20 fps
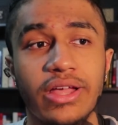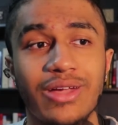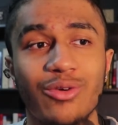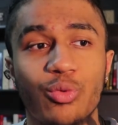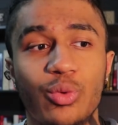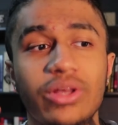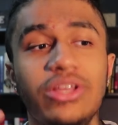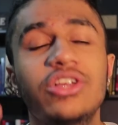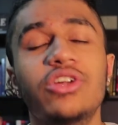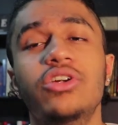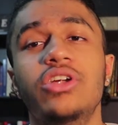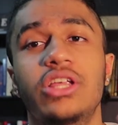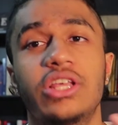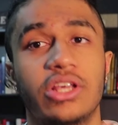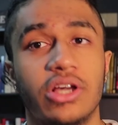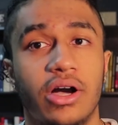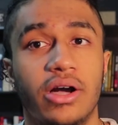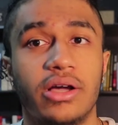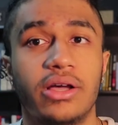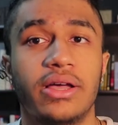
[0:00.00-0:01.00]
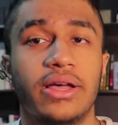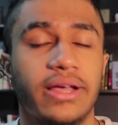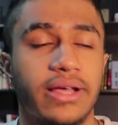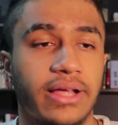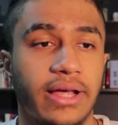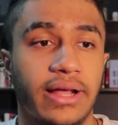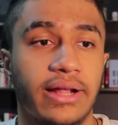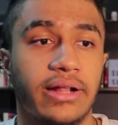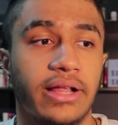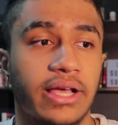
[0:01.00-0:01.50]
when you're young,
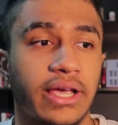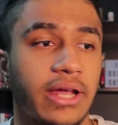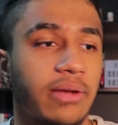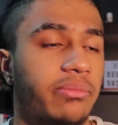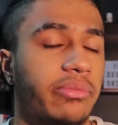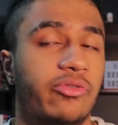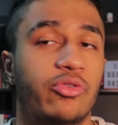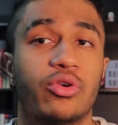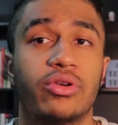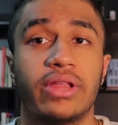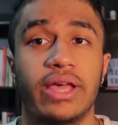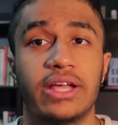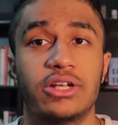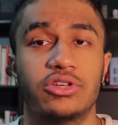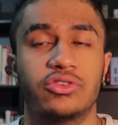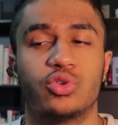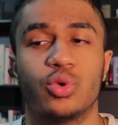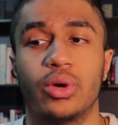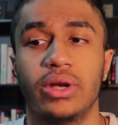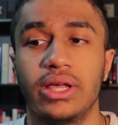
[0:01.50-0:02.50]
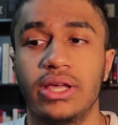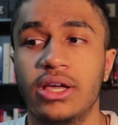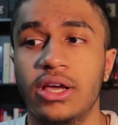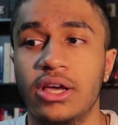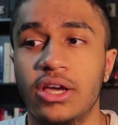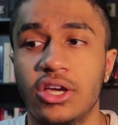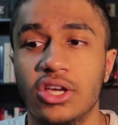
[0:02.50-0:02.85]
and again, before the age of 20,